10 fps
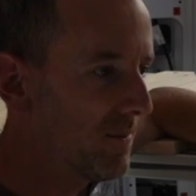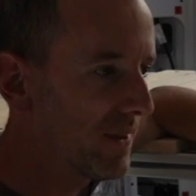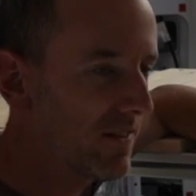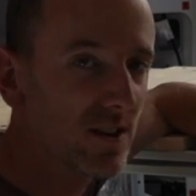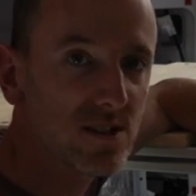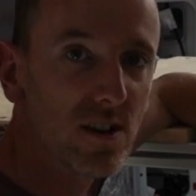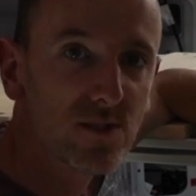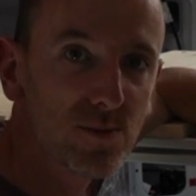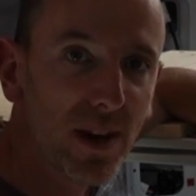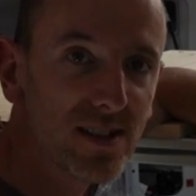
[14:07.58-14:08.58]
giving us loads
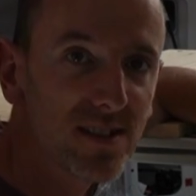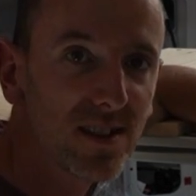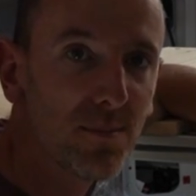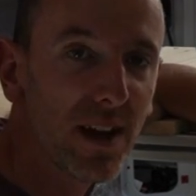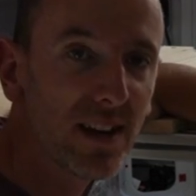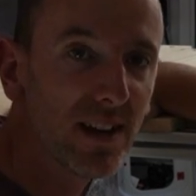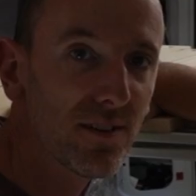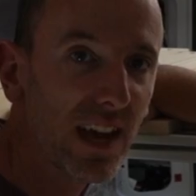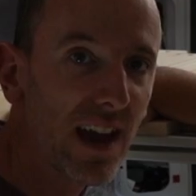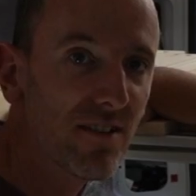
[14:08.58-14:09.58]
of space in the main
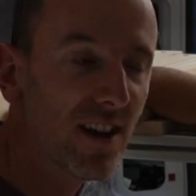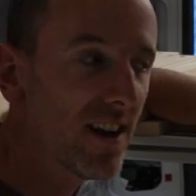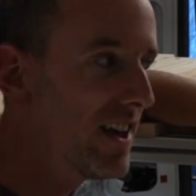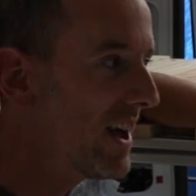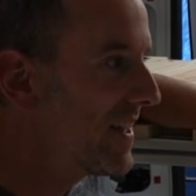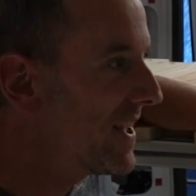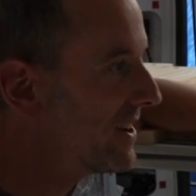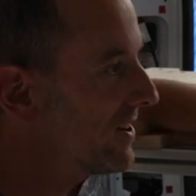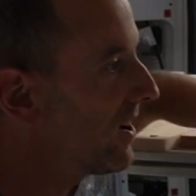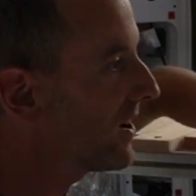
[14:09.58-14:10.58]
living area. And then
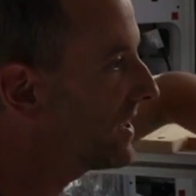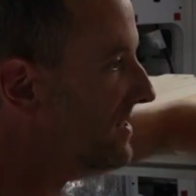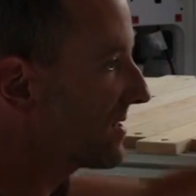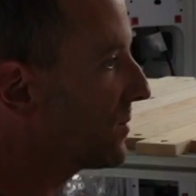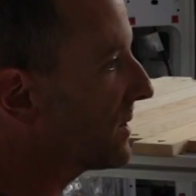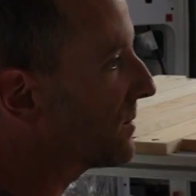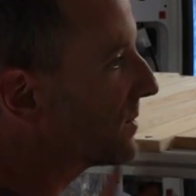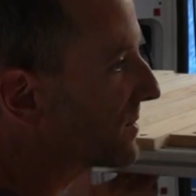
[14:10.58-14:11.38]
at night we will